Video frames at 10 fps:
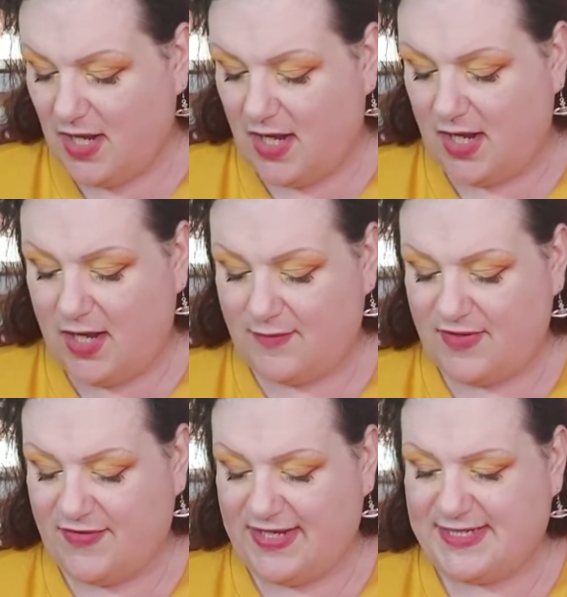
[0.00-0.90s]

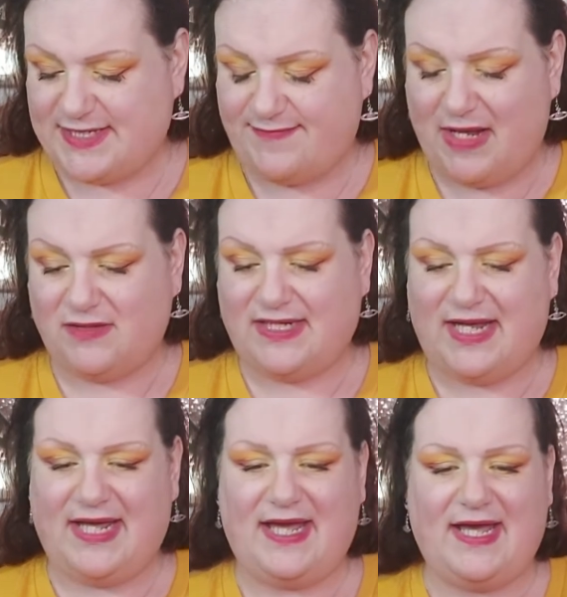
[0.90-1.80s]
The spell
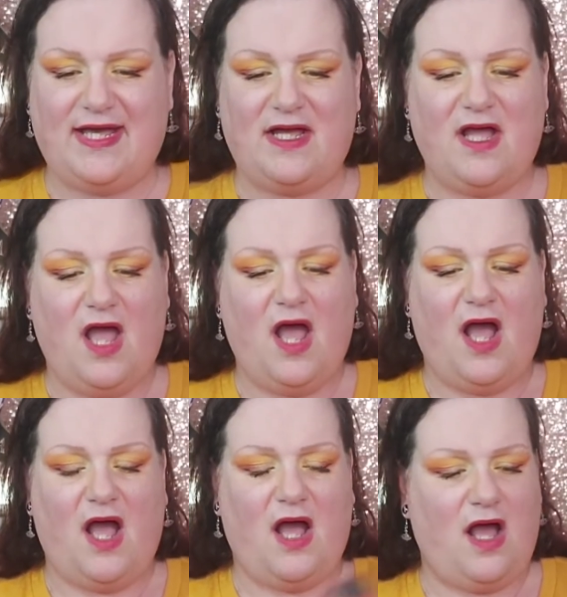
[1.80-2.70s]
kit here,
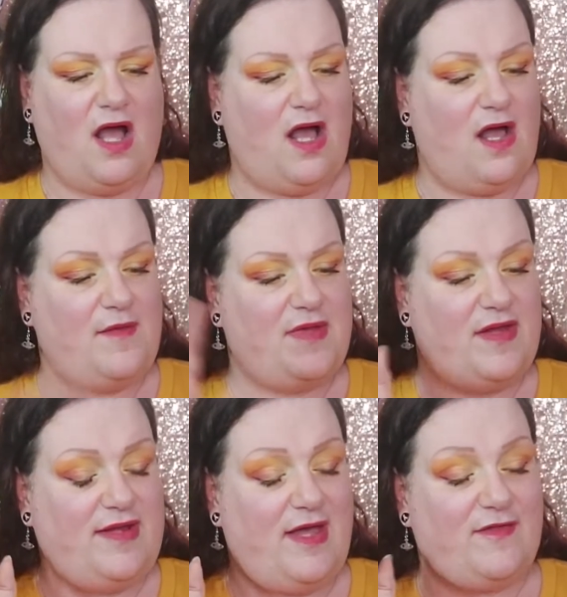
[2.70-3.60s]

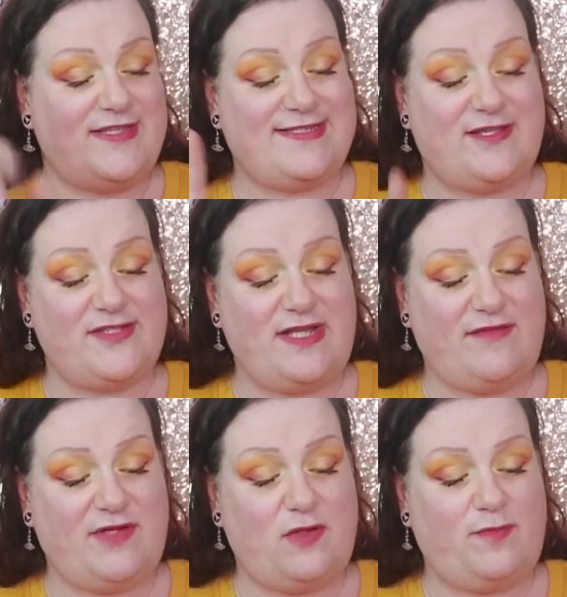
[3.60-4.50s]
now this doesn't have
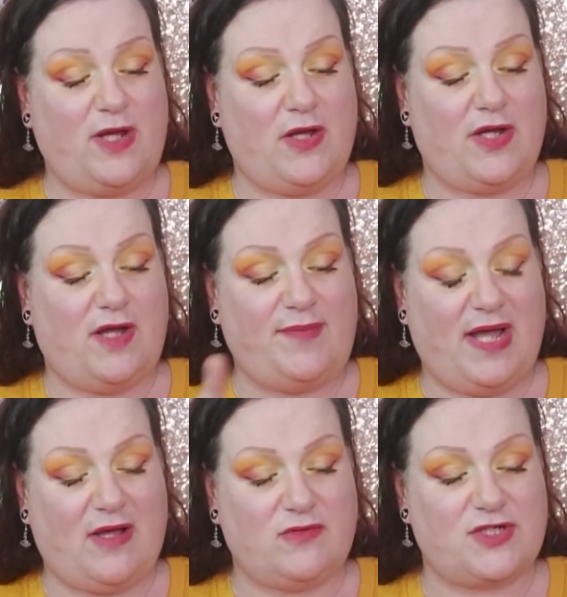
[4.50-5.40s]
a little
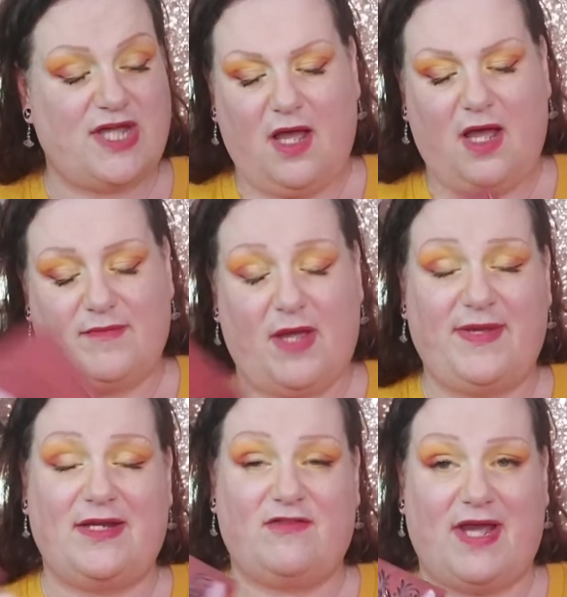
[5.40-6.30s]
pouch. I
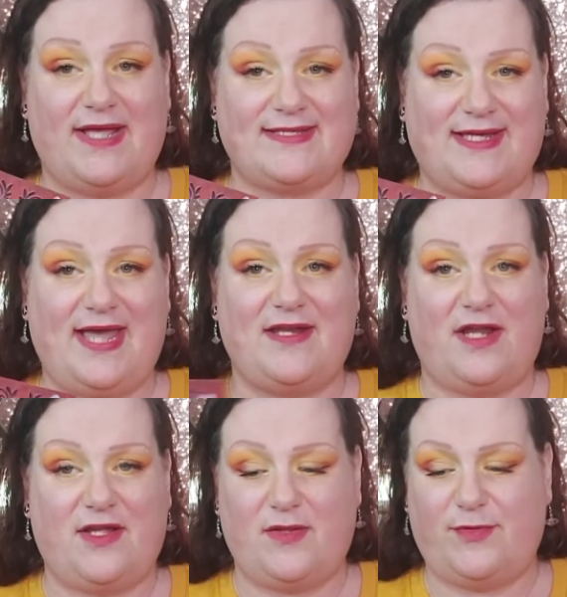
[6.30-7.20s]
mean, all right, it's again
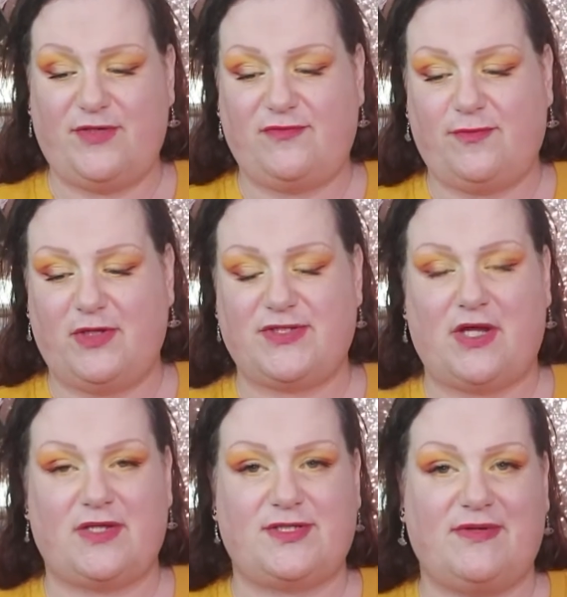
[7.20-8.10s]
another beautiful
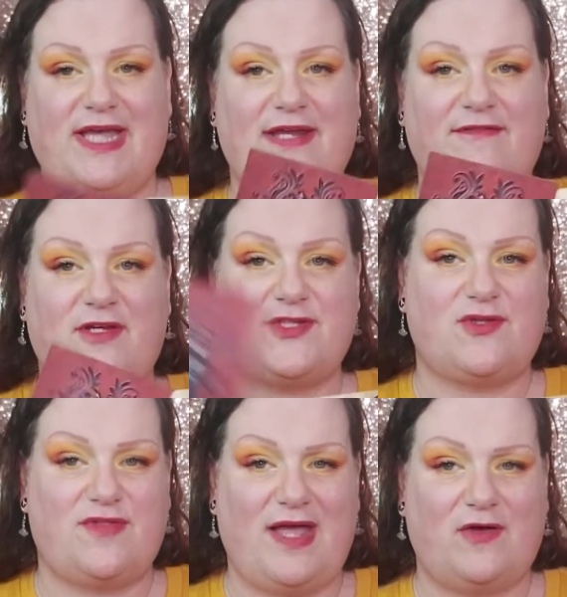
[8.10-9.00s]
postcard. So again, if I
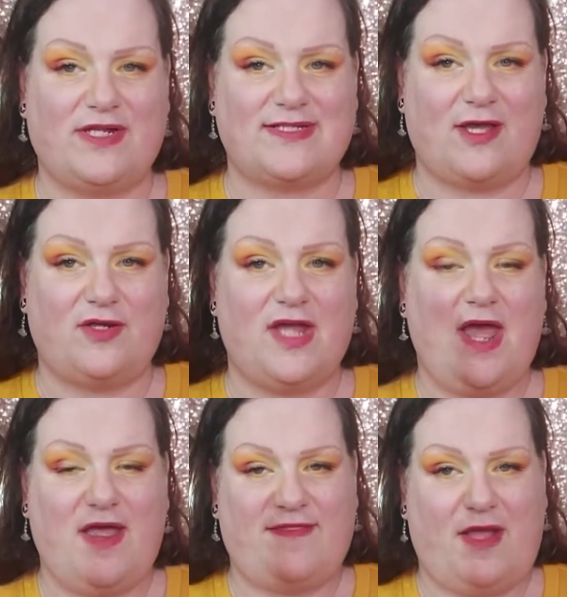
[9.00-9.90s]
saw that on its own,
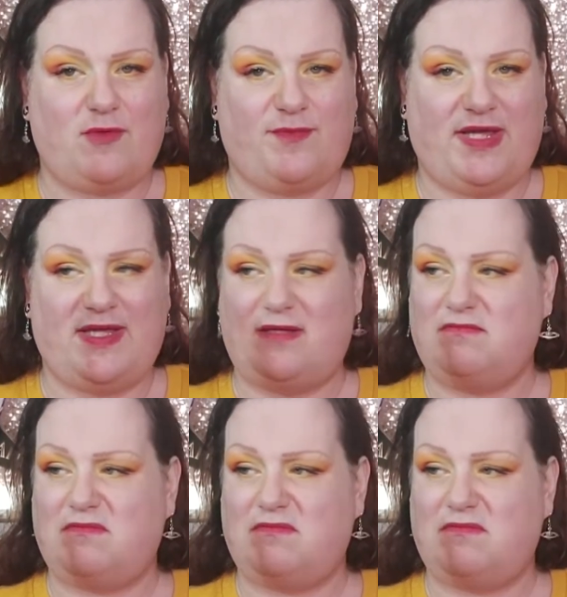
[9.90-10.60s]
that would be